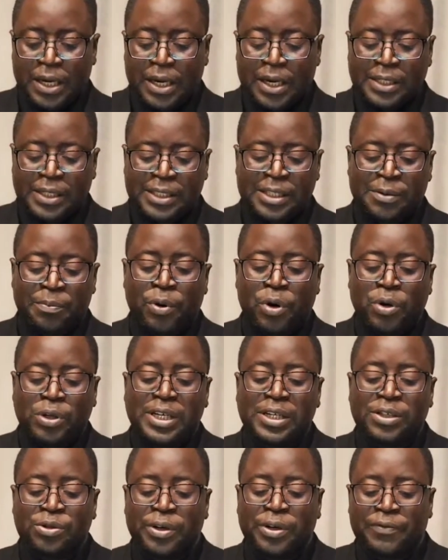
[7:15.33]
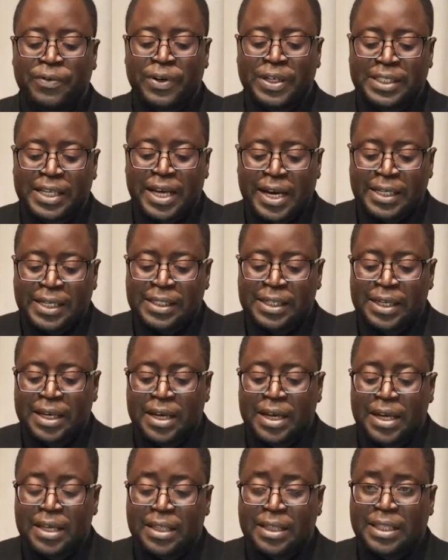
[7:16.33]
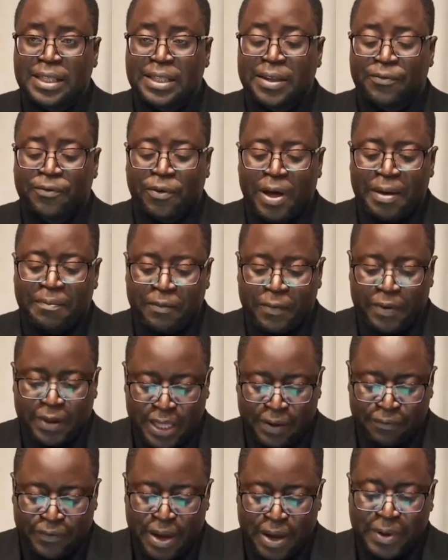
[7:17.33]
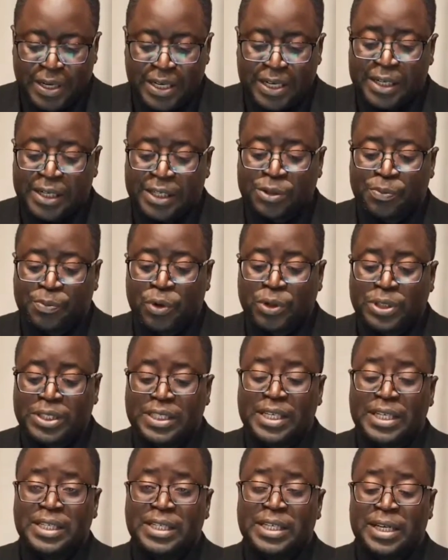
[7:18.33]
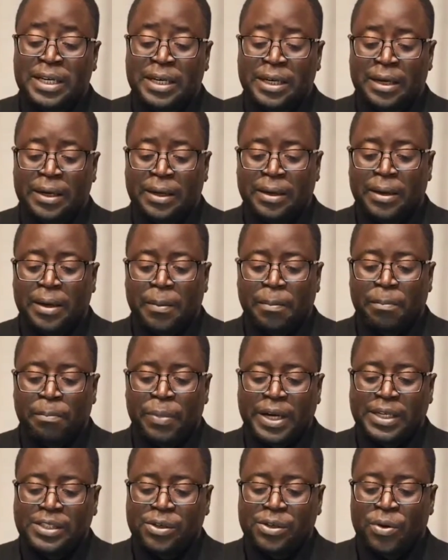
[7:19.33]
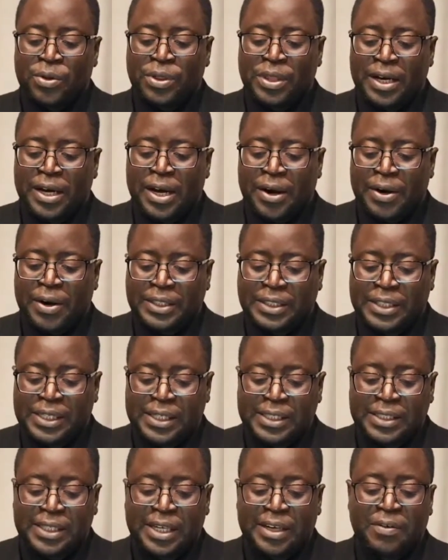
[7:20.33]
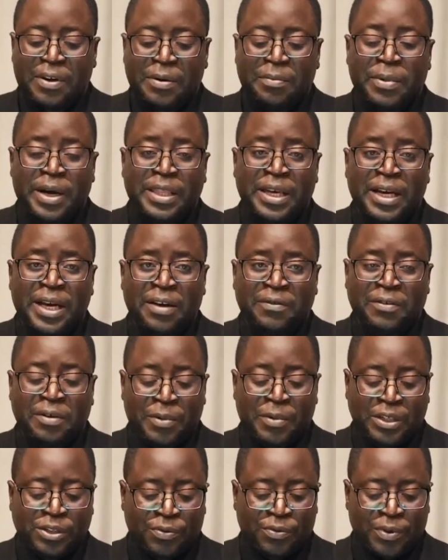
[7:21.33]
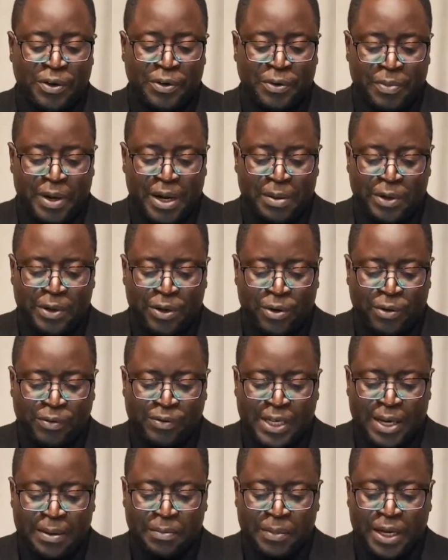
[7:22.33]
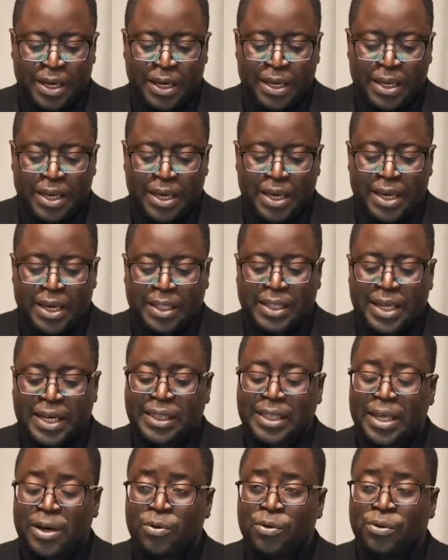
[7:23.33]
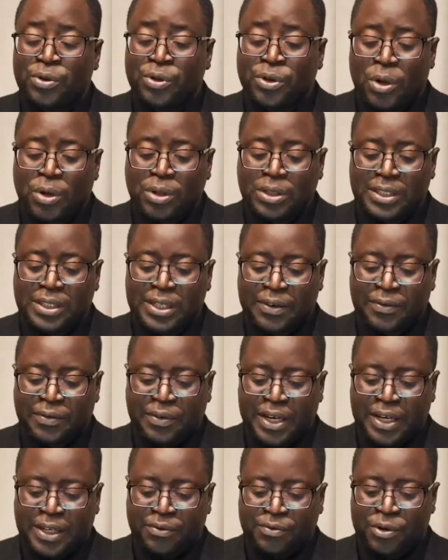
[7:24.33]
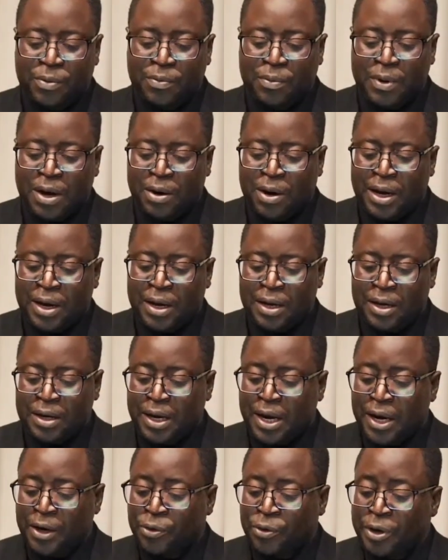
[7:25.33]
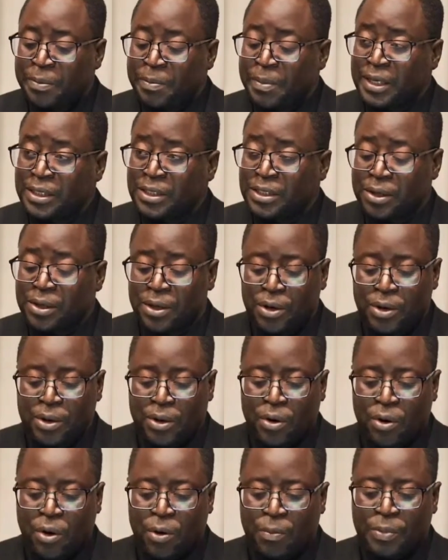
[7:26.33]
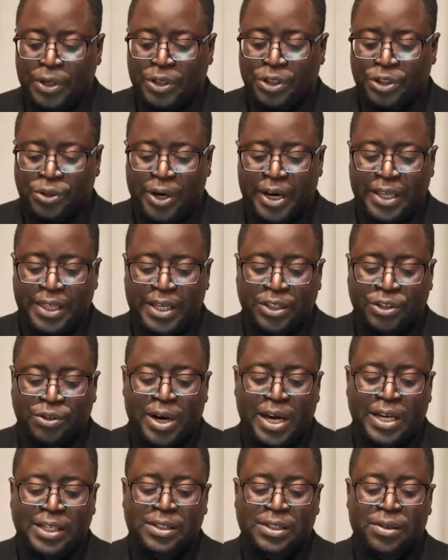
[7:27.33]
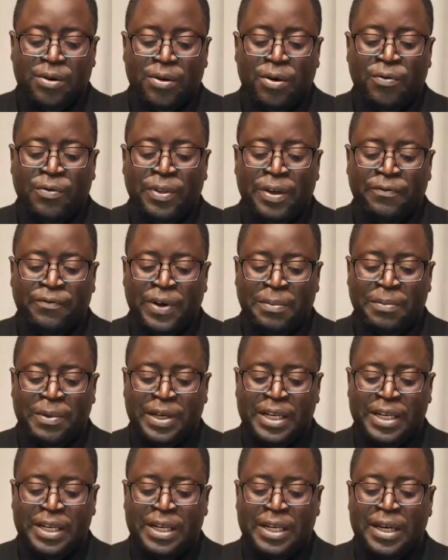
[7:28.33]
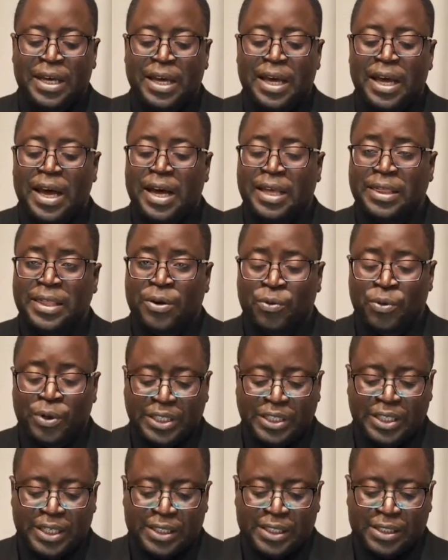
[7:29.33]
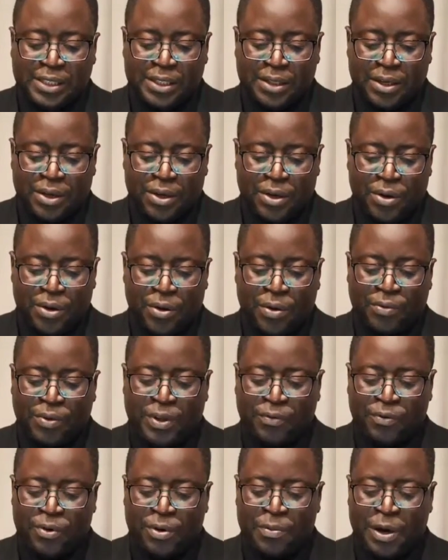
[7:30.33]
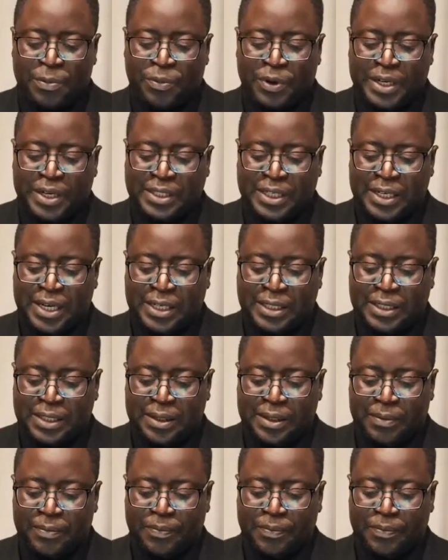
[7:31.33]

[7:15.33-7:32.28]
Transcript: It is important to emphasize that the family is proceeding based on the guarantees given by the government of the Republic of Zambia that they will not deviate from our agreement or betray the trust of the family and the wishes of the former president.